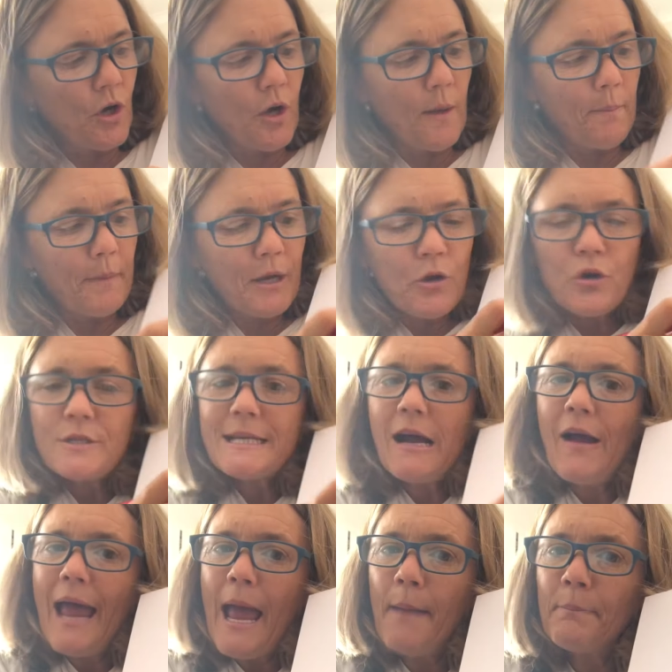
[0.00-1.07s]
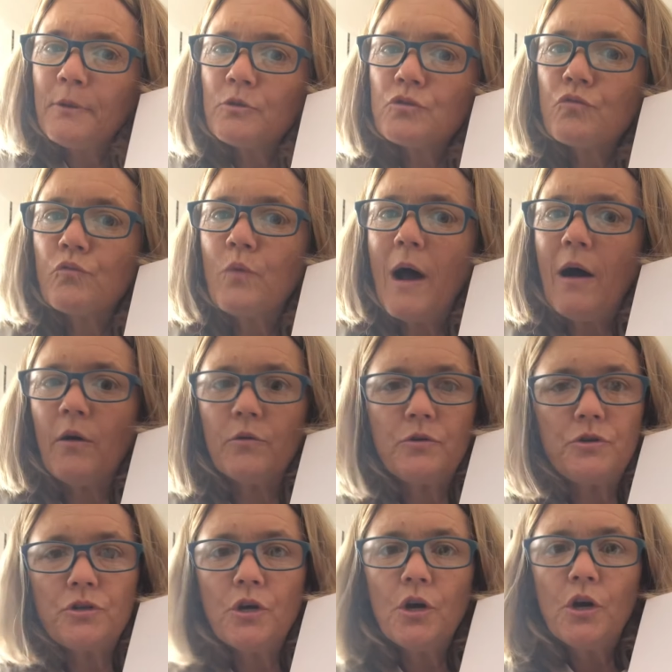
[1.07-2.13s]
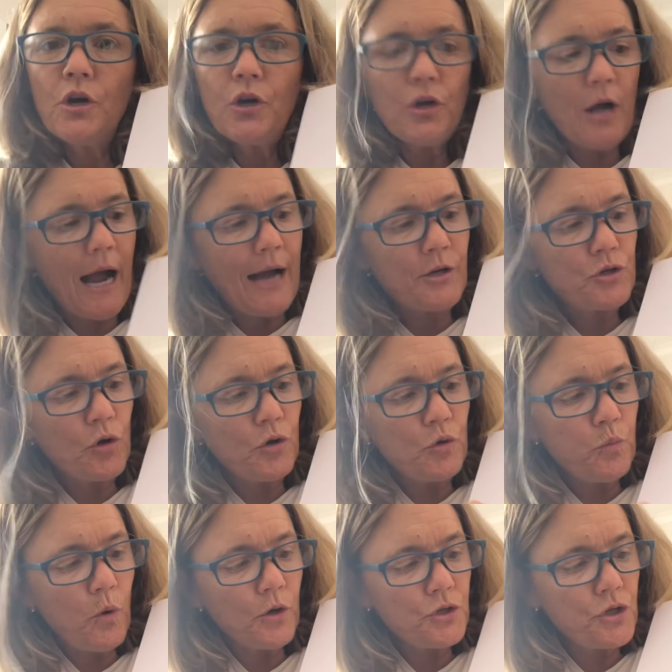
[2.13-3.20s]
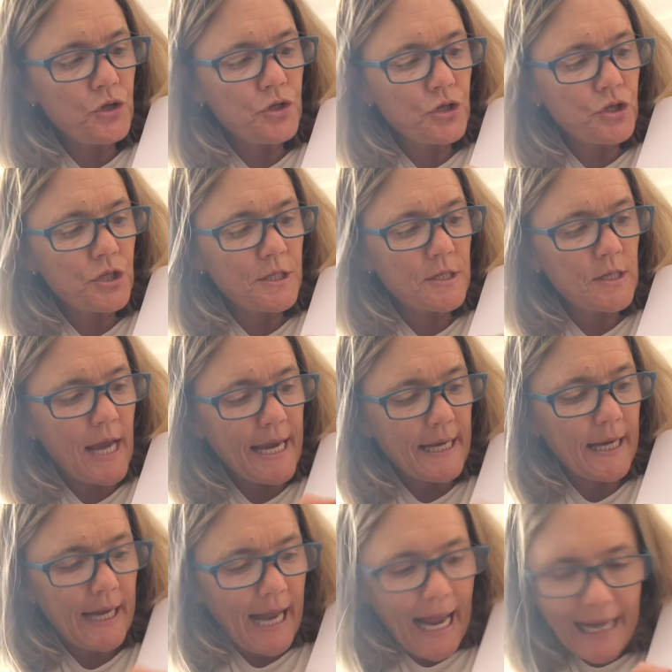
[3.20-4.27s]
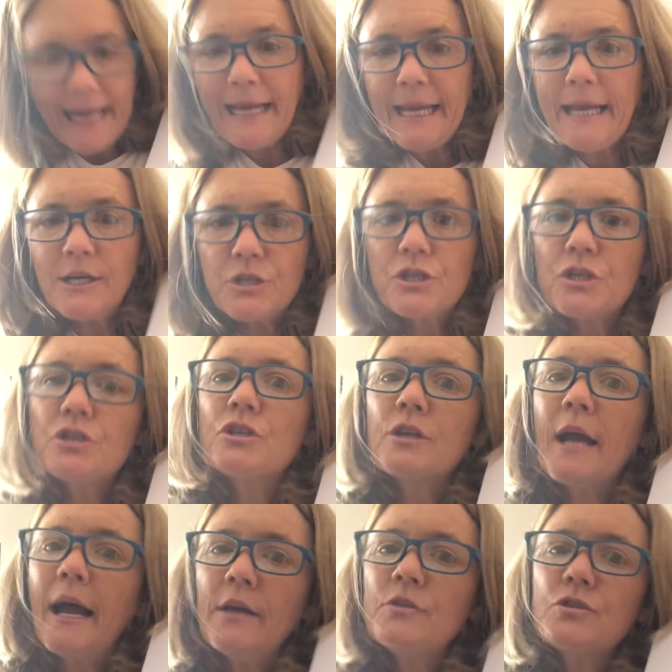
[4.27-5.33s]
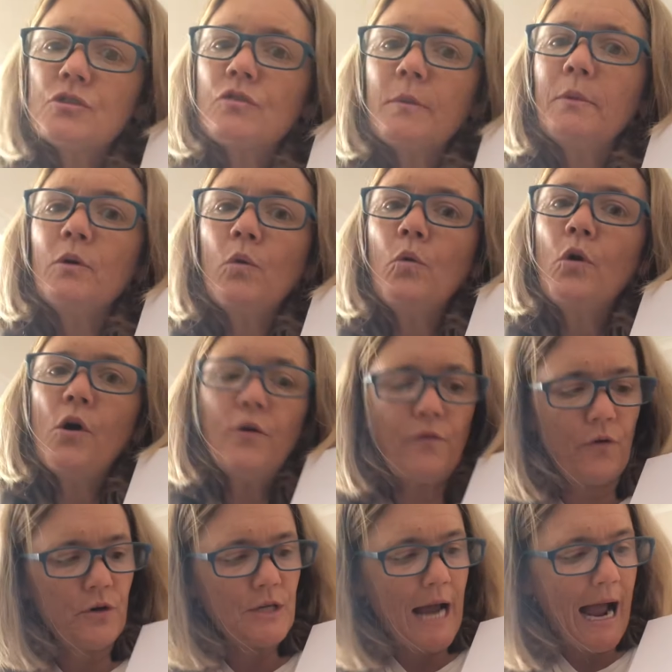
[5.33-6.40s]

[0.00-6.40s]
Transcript: because our apple's round, I don't want you to just take a color and just scribble all over it.